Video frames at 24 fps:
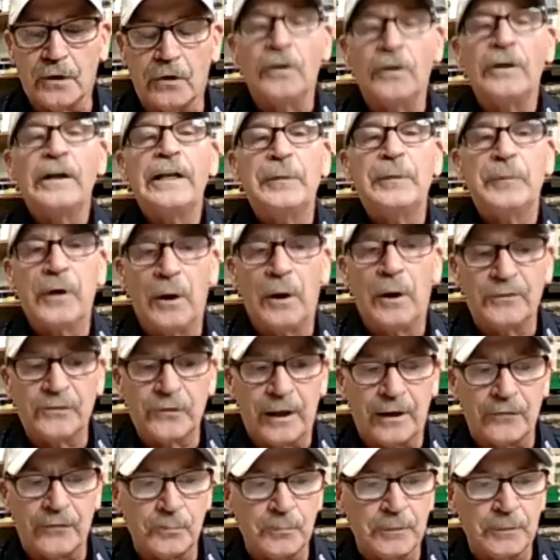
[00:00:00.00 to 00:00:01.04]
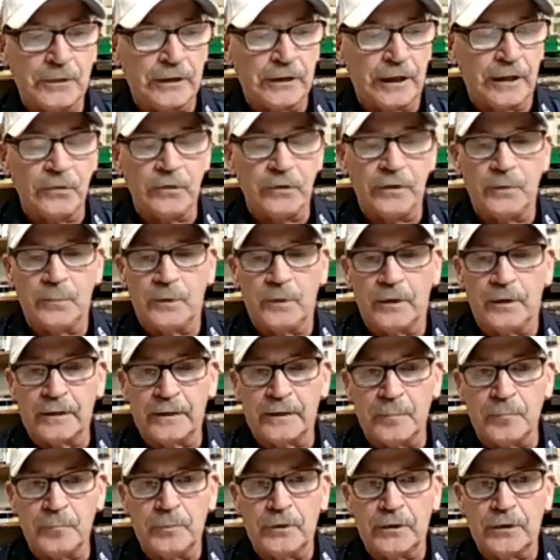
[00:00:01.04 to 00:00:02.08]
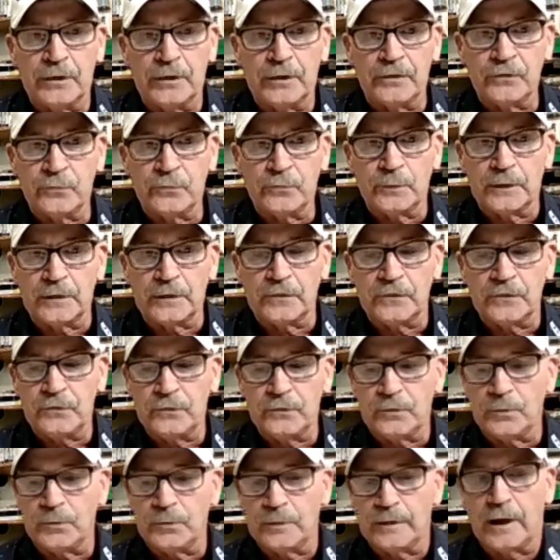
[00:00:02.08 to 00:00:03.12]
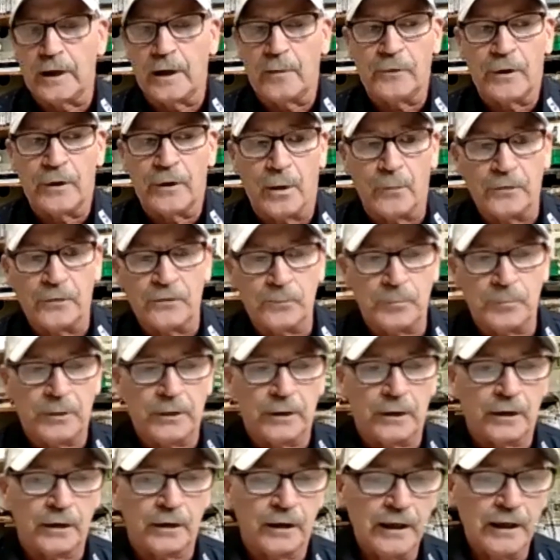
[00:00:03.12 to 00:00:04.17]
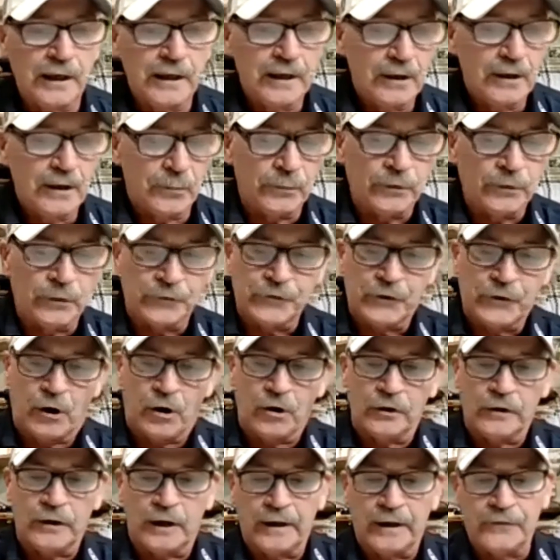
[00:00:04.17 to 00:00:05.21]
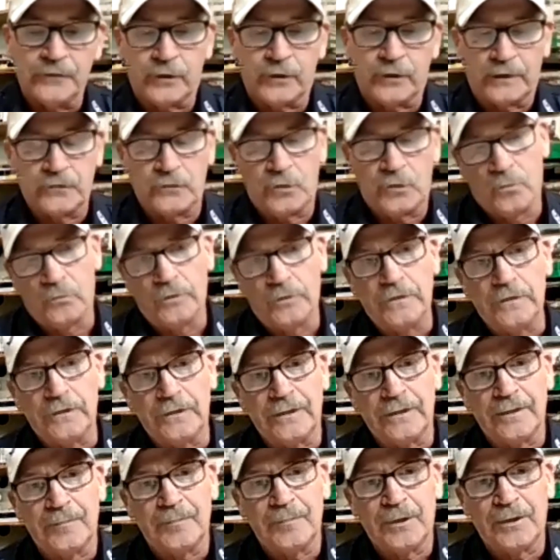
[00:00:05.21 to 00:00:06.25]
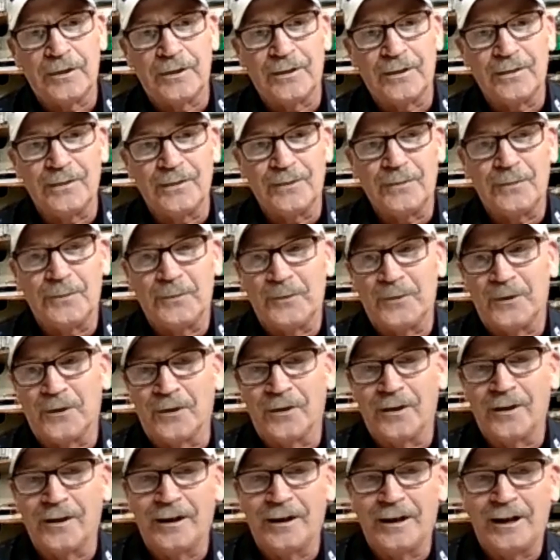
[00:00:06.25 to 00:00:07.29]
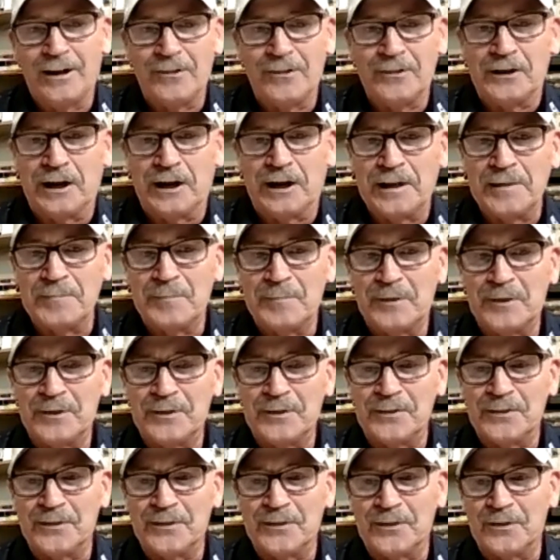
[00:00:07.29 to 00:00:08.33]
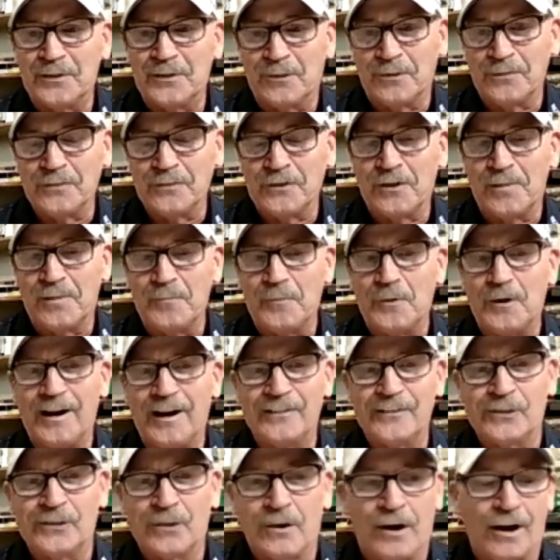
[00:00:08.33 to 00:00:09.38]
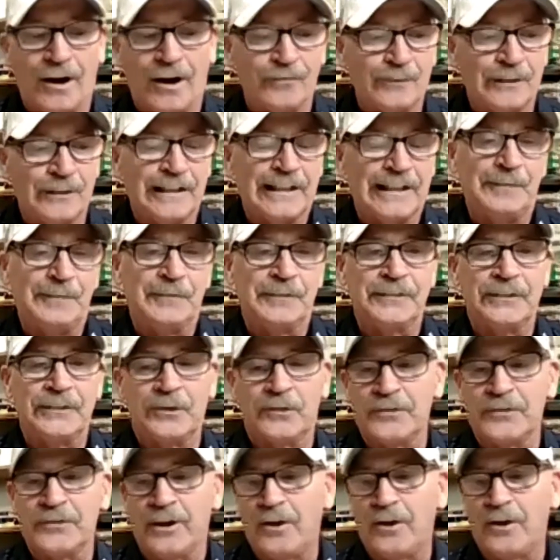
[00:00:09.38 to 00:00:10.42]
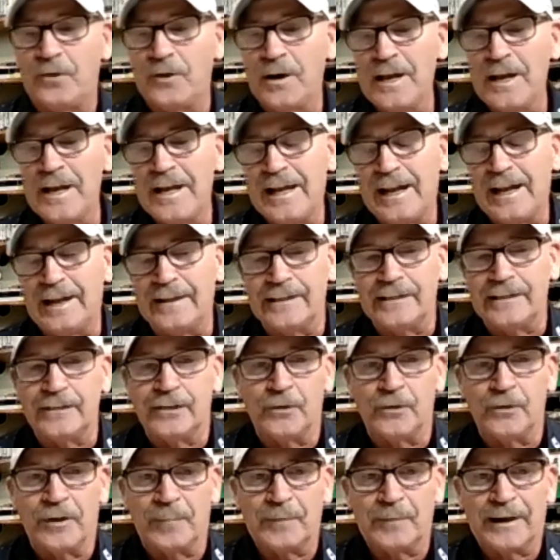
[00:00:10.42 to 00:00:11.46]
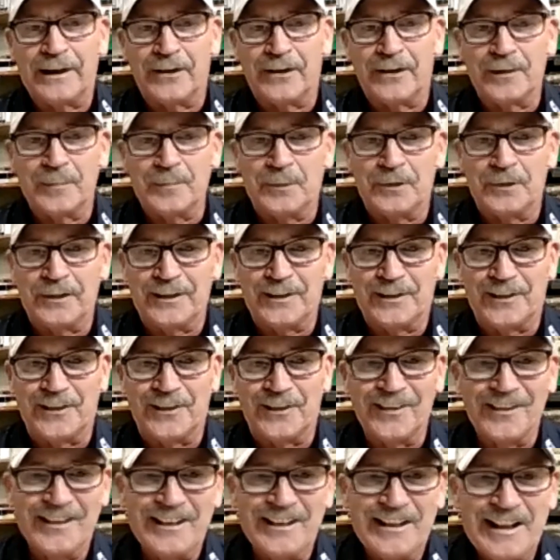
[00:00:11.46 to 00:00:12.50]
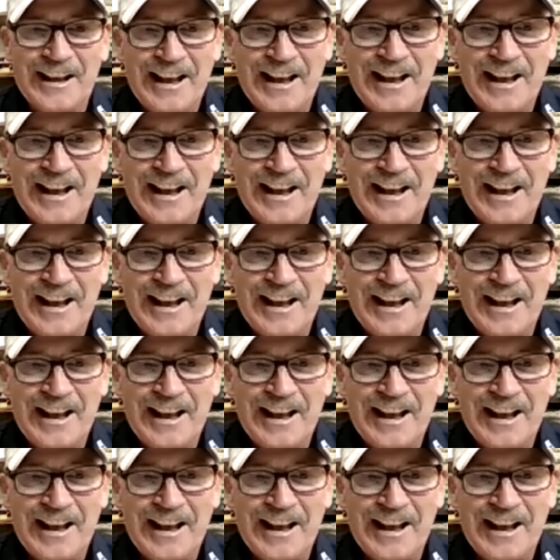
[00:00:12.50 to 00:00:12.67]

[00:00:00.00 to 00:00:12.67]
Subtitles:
or he would always ask me, okay, who do you want to compare your swing to? And I would always pick real tall guys like Tony Lima or Al Geiberger or Tom Weiskopf, and he would go no, and he'd load up Gary Player.